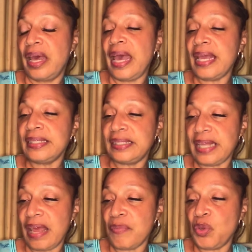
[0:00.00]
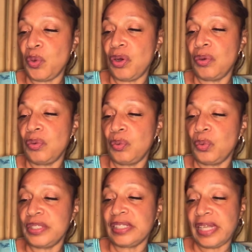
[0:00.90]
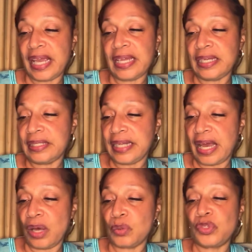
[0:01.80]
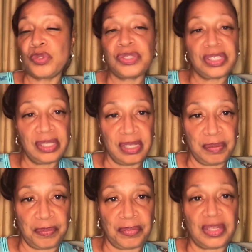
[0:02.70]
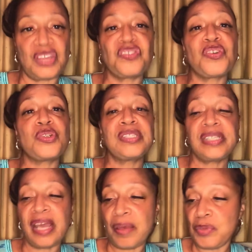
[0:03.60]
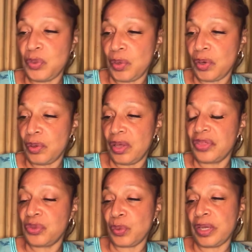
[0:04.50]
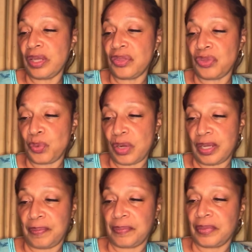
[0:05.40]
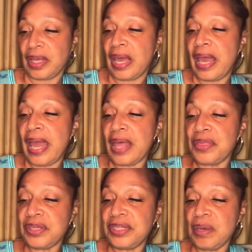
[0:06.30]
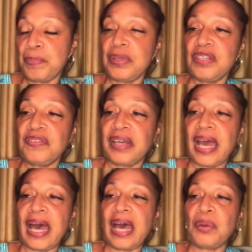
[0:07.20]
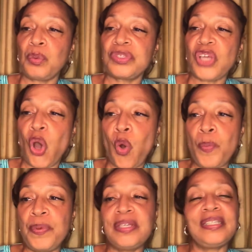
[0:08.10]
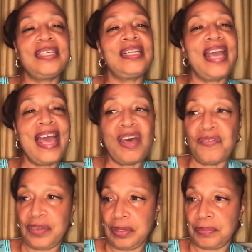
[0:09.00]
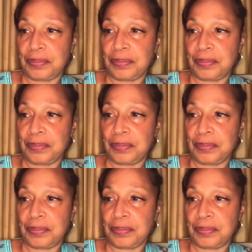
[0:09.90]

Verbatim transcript: and Samuel was laid down to sleep. That's 1 Samuel 3:3. And the temple of God was opened in heaven,